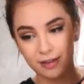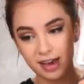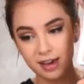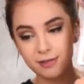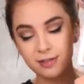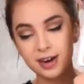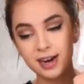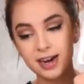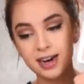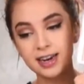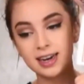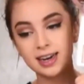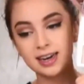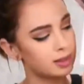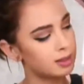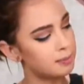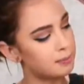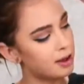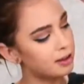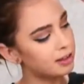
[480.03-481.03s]
favorite,
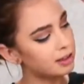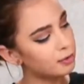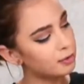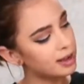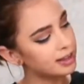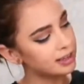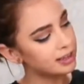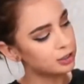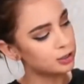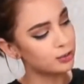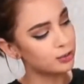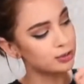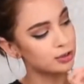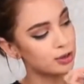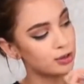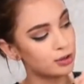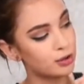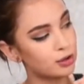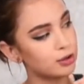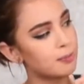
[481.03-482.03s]
the powder one is
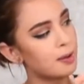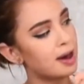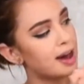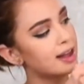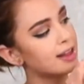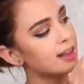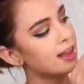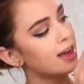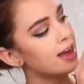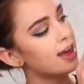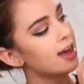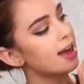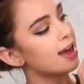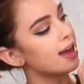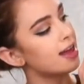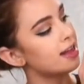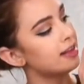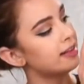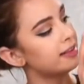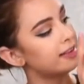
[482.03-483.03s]
also not bad,
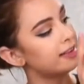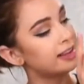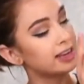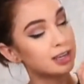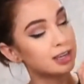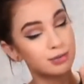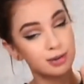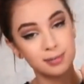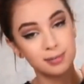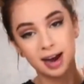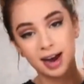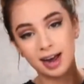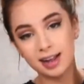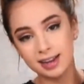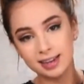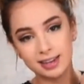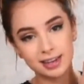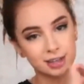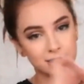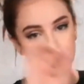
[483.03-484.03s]
and the cream
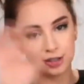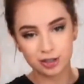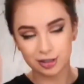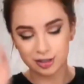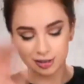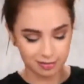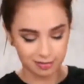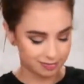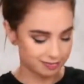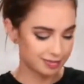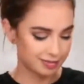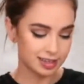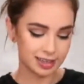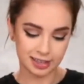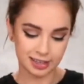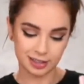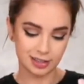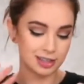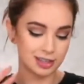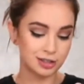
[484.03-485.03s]
highlighter is just,
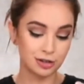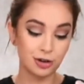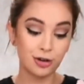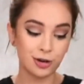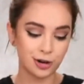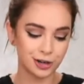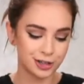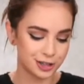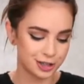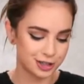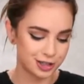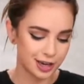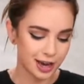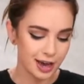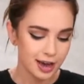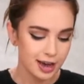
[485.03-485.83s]
it's gorgeous.